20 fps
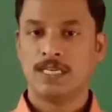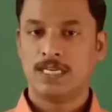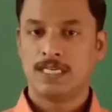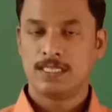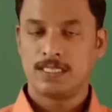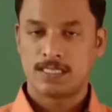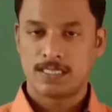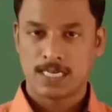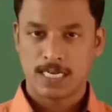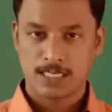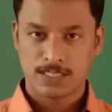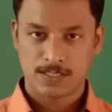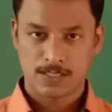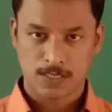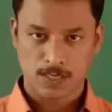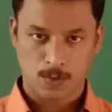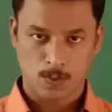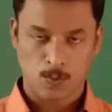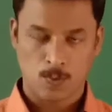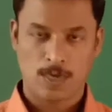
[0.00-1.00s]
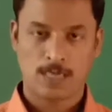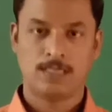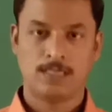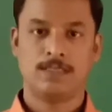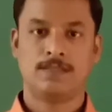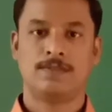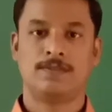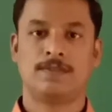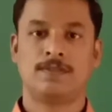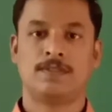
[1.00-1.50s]
In stanza 1,
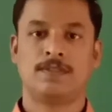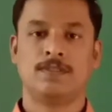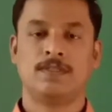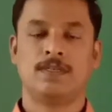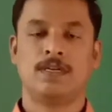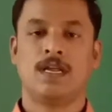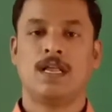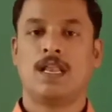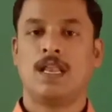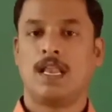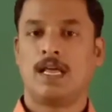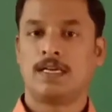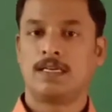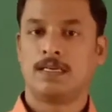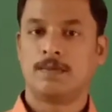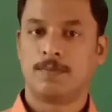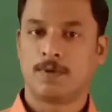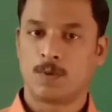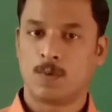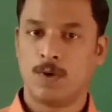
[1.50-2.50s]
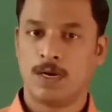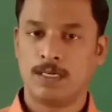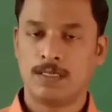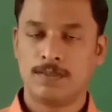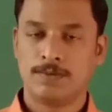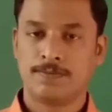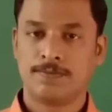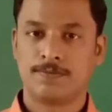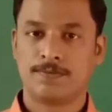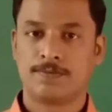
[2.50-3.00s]
line number
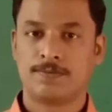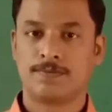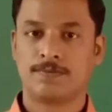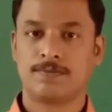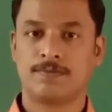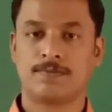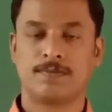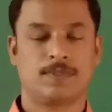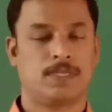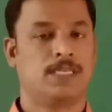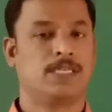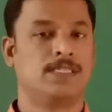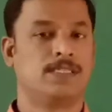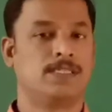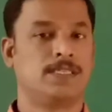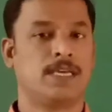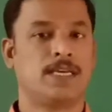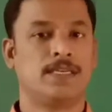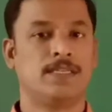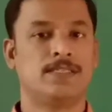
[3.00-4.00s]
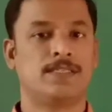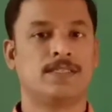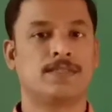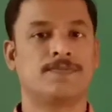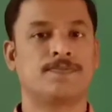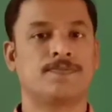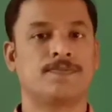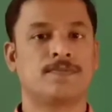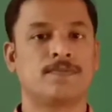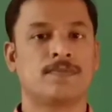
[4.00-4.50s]
1, he says,
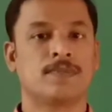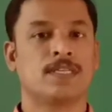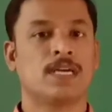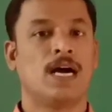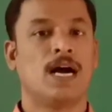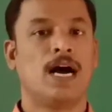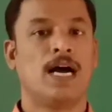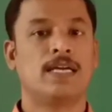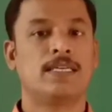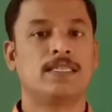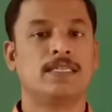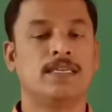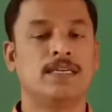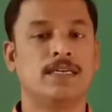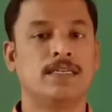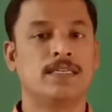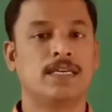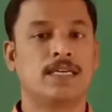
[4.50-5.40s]
"I heard